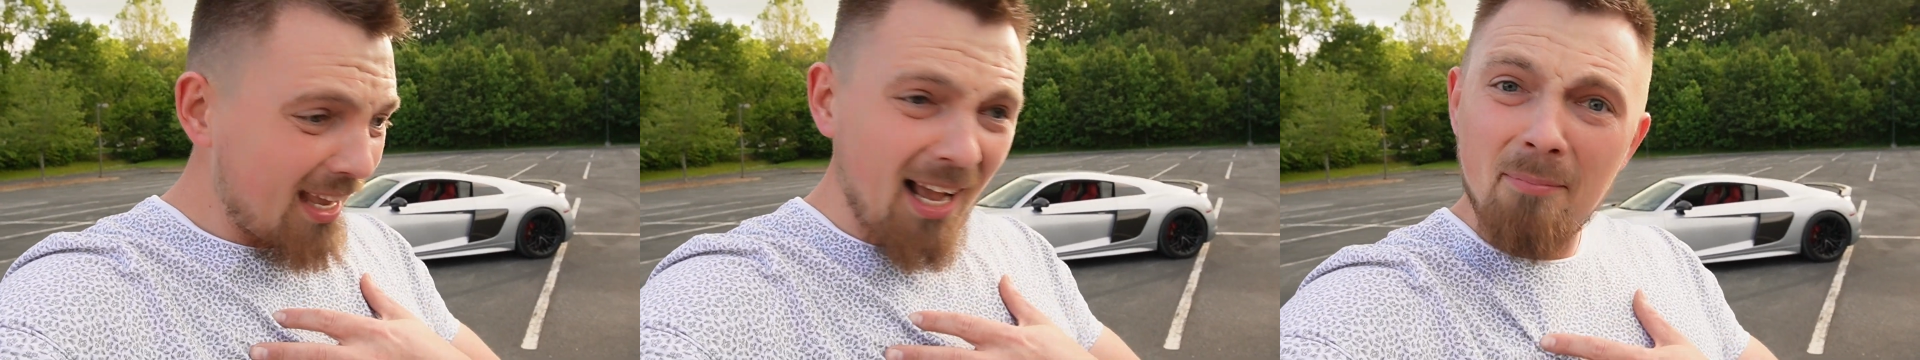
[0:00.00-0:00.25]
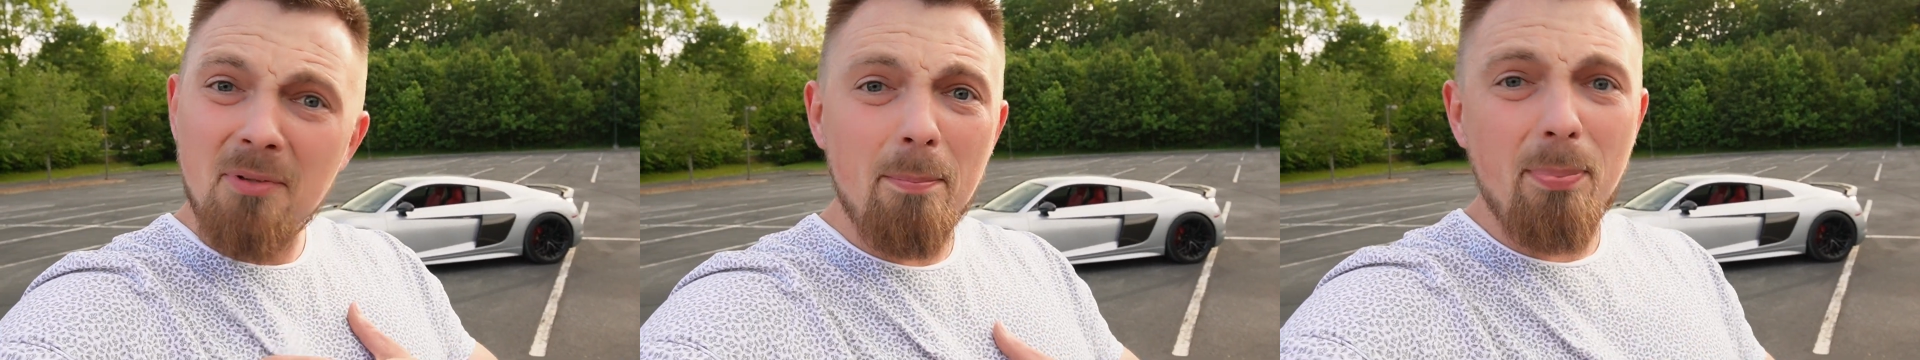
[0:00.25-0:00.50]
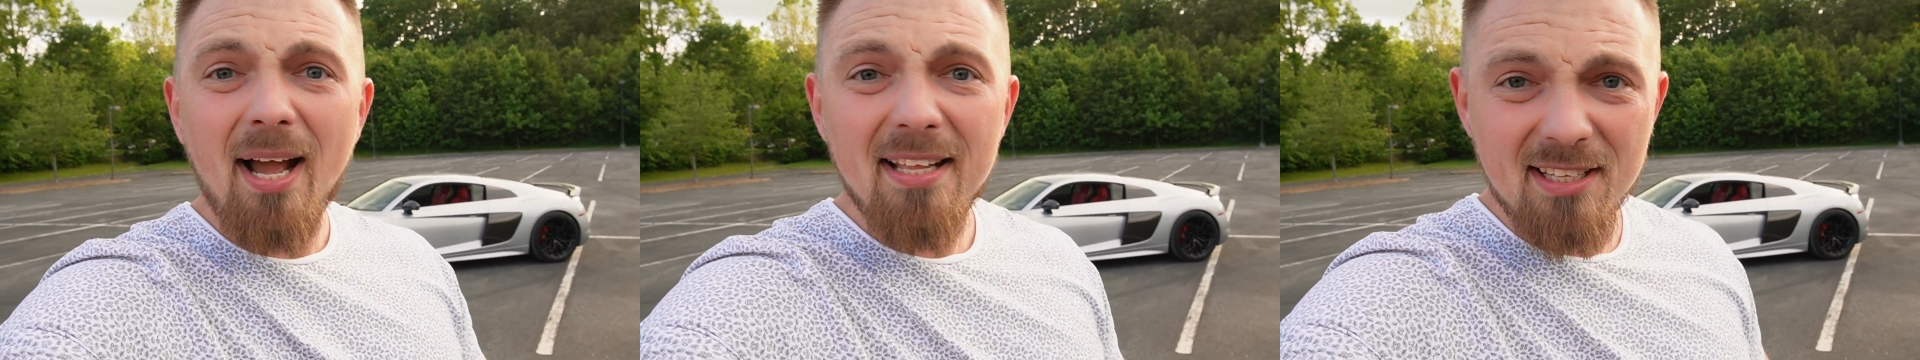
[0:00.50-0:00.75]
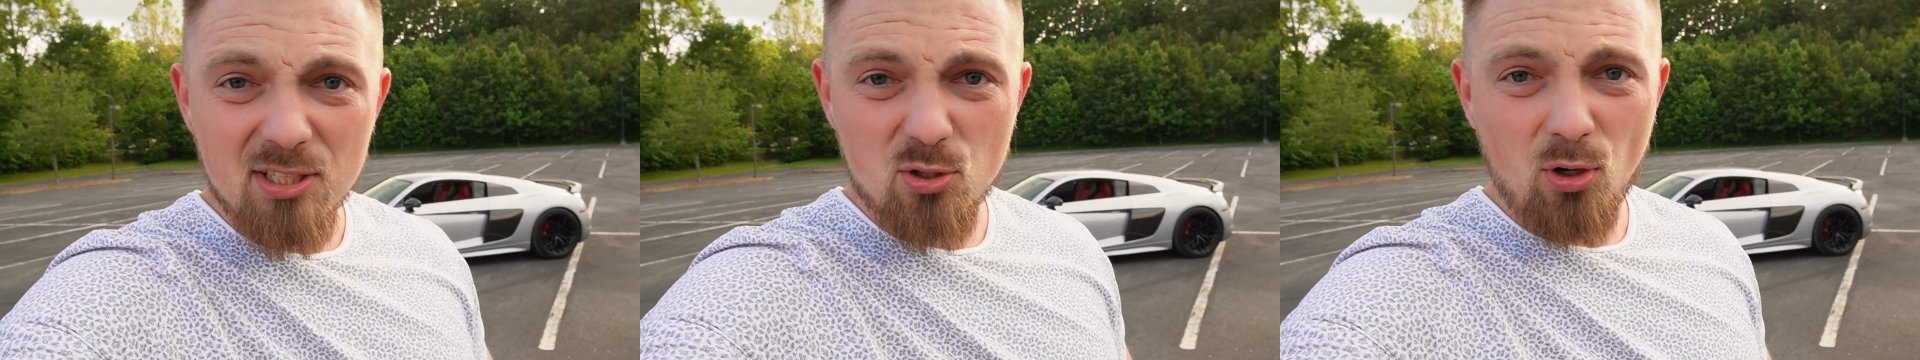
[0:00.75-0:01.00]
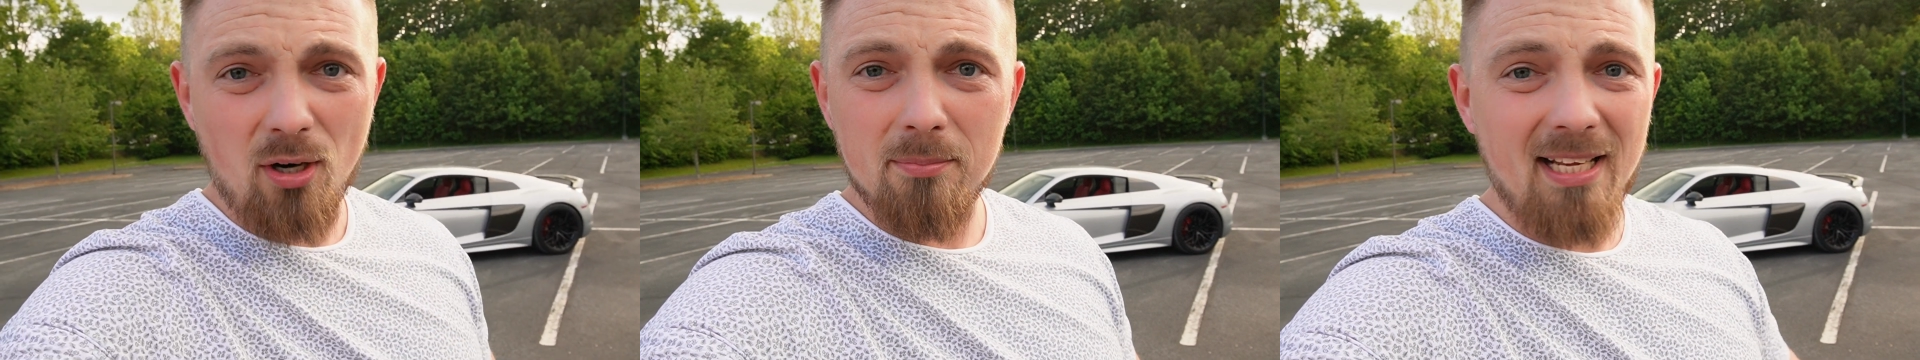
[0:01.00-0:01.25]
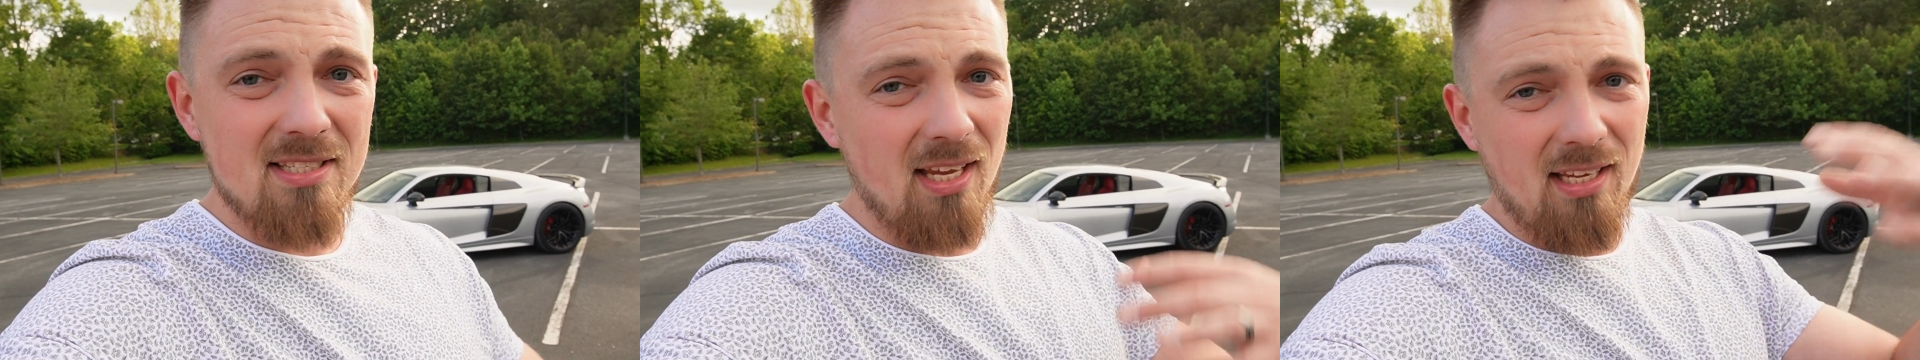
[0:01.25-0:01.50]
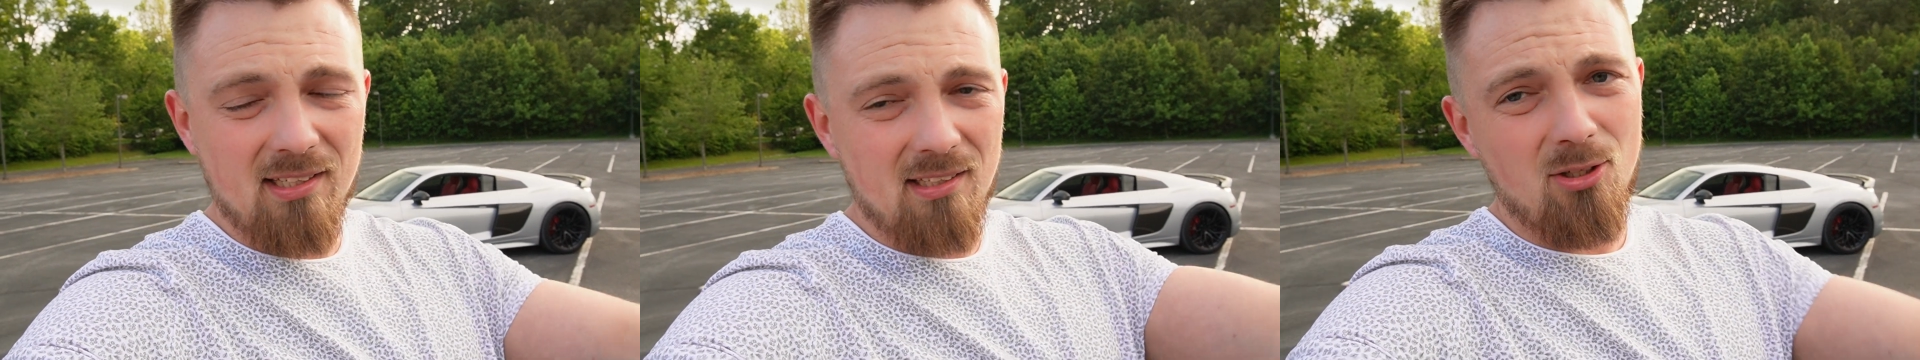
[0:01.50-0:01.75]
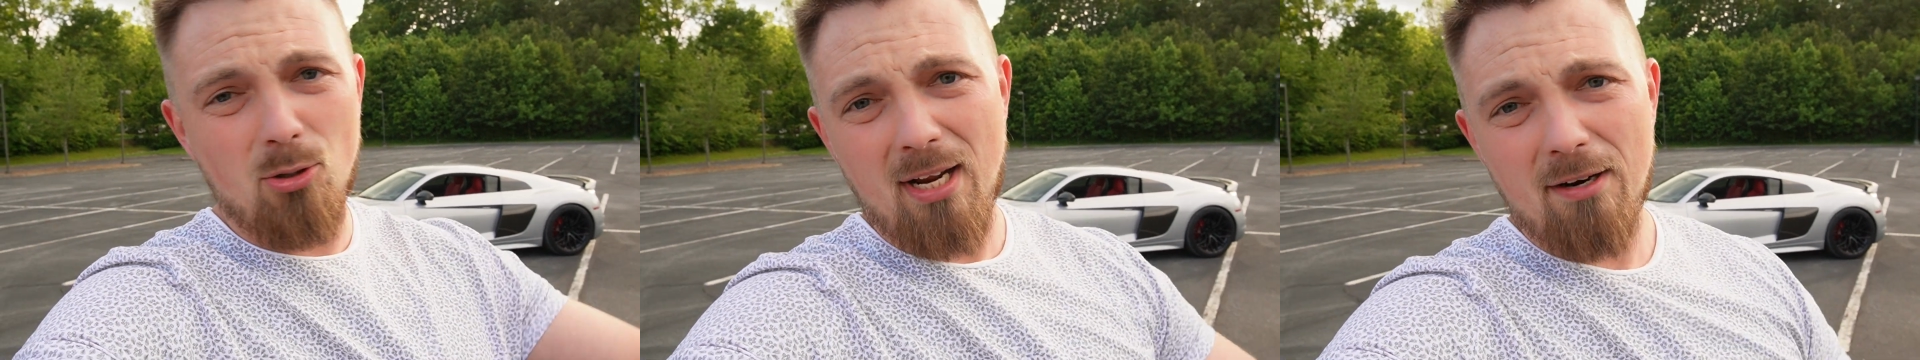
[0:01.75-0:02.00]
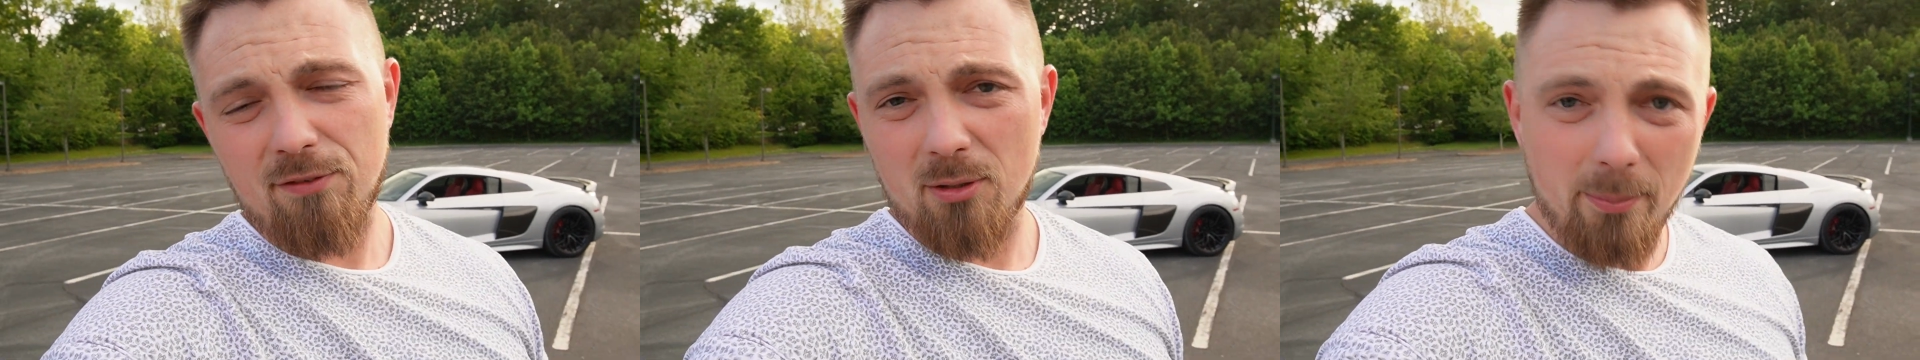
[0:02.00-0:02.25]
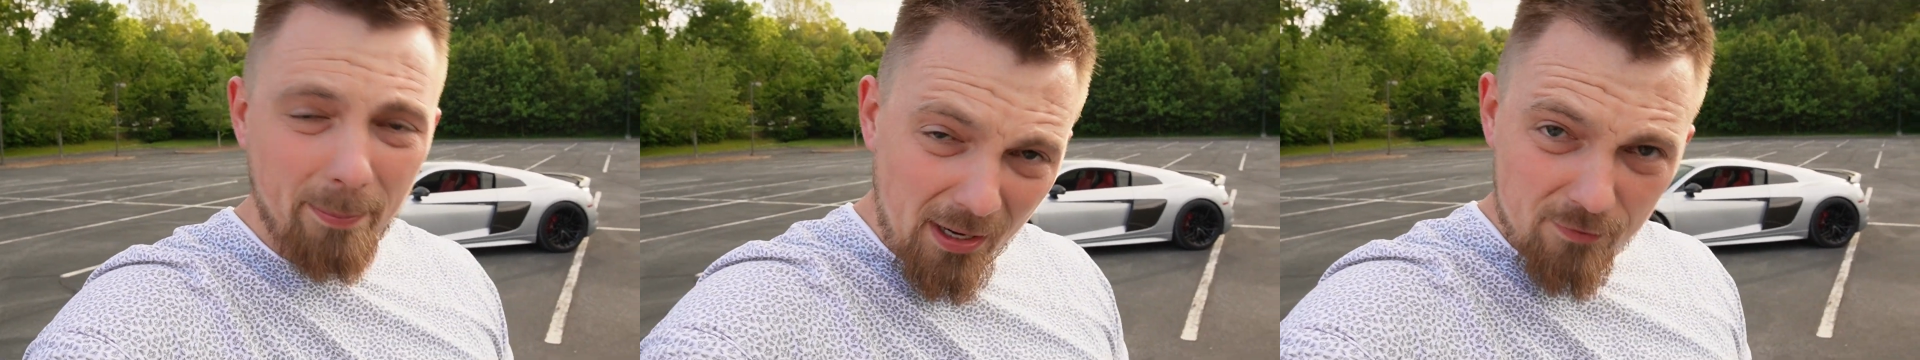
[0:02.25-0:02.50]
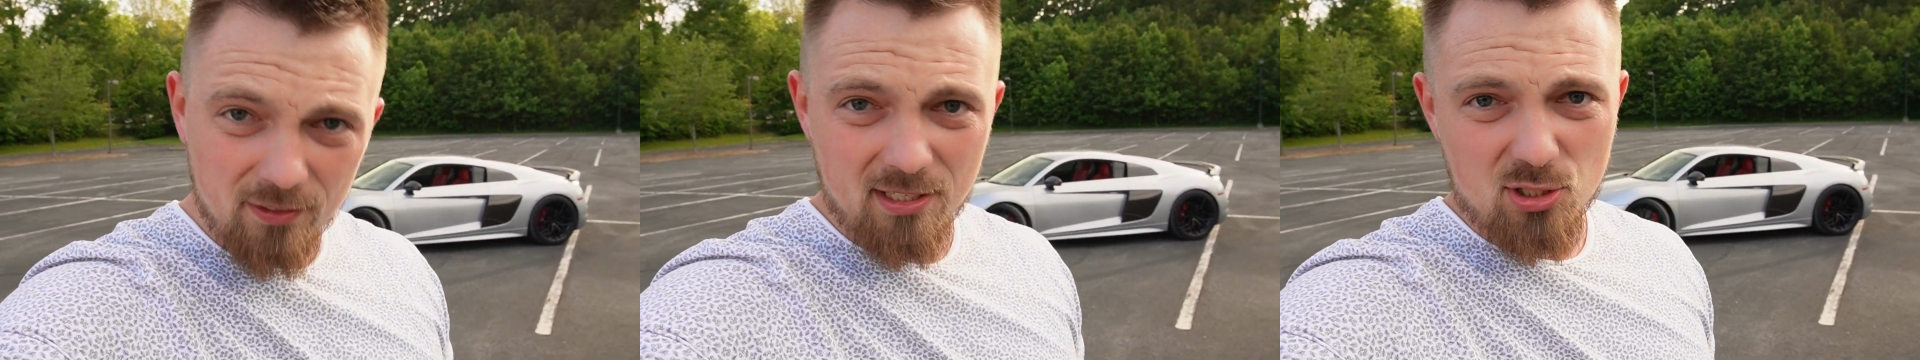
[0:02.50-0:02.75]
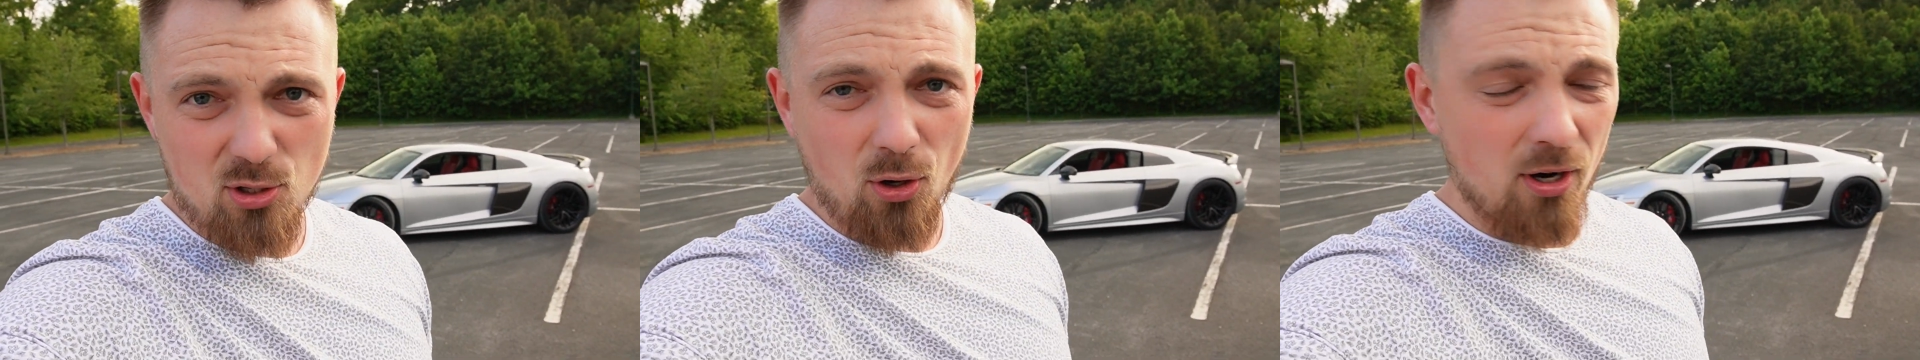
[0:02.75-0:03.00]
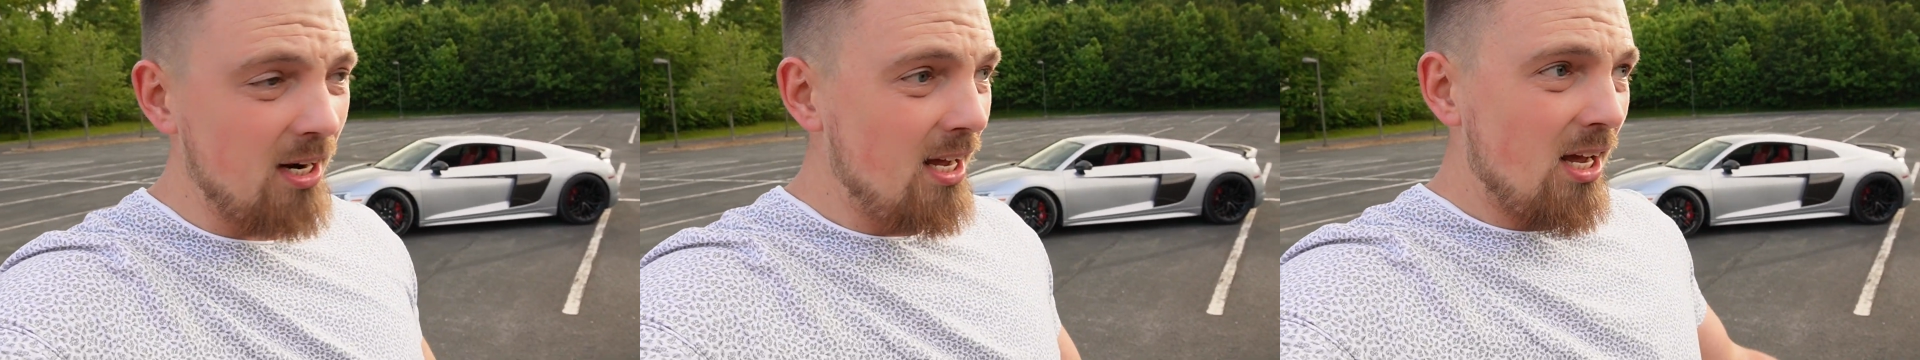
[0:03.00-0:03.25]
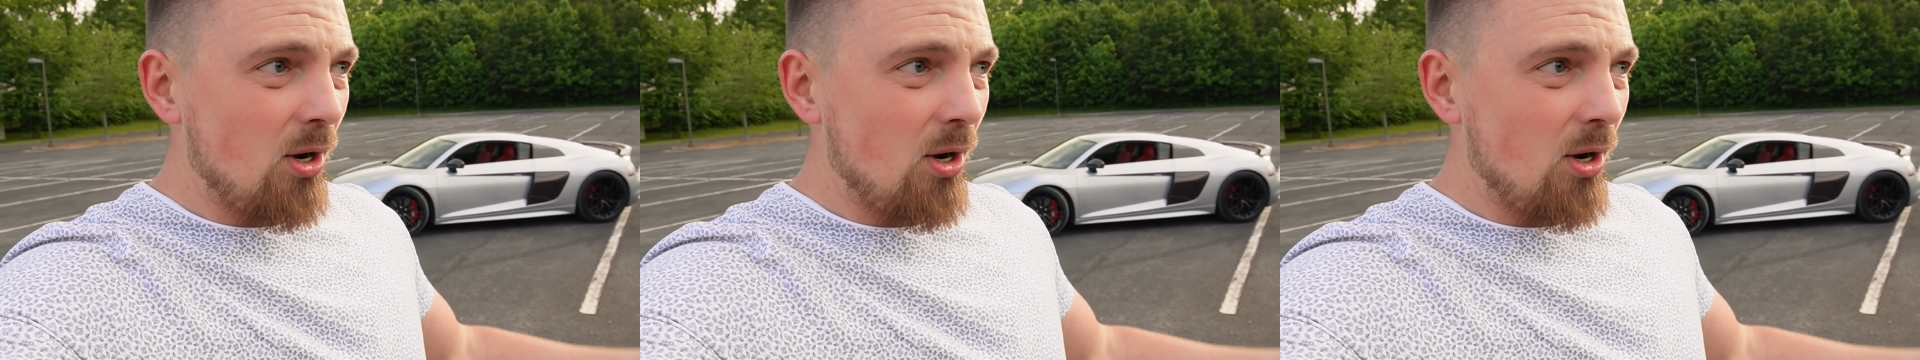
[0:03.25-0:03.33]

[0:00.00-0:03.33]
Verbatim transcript: I'm not buying this car. I'm not taking a loan out from the bank for this car